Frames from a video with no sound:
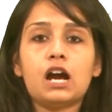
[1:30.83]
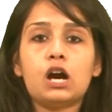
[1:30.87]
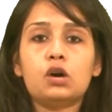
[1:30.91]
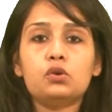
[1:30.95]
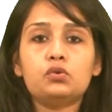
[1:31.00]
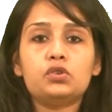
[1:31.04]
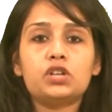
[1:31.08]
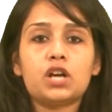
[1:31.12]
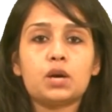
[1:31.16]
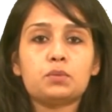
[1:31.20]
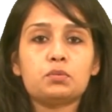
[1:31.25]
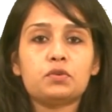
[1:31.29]

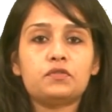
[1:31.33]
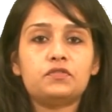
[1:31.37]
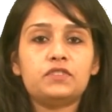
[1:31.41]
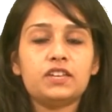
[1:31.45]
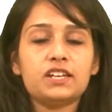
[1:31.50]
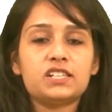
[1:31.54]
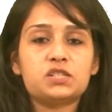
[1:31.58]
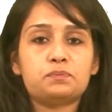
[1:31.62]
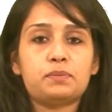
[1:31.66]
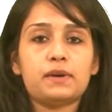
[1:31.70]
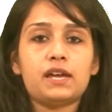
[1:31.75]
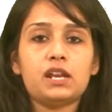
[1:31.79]
outcome of the
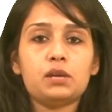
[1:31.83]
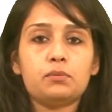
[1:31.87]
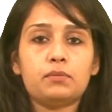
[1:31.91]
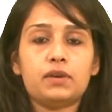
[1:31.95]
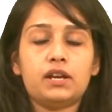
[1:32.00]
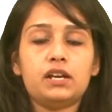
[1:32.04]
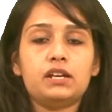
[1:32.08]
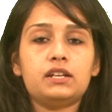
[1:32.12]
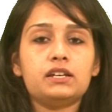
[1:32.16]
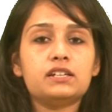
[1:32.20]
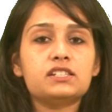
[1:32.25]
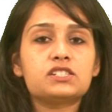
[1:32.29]

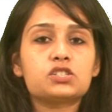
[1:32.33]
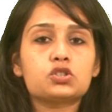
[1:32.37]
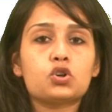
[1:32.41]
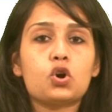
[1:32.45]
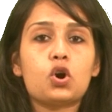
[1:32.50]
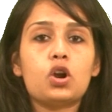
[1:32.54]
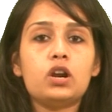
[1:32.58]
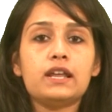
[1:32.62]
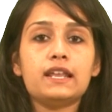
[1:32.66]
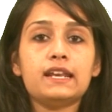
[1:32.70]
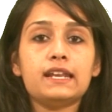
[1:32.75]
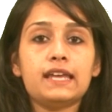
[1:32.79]
experiment is
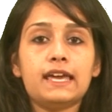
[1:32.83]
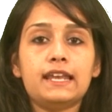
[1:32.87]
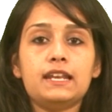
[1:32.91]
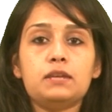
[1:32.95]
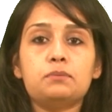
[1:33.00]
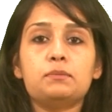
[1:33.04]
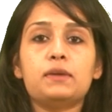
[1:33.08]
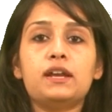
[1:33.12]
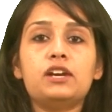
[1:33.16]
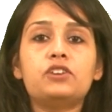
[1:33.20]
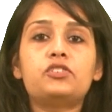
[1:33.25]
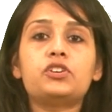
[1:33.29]
called an
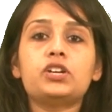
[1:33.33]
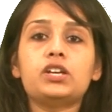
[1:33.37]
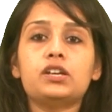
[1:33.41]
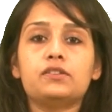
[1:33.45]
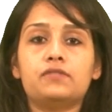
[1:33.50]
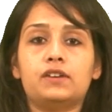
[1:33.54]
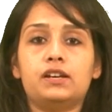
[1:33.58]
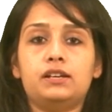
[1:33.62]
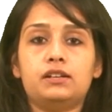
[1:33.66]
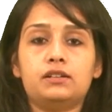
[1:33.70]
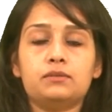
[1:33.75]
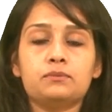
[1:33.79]
elementary
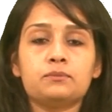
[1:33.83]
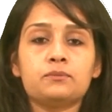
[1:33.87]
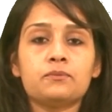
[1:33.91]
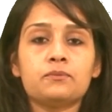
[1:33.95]
event.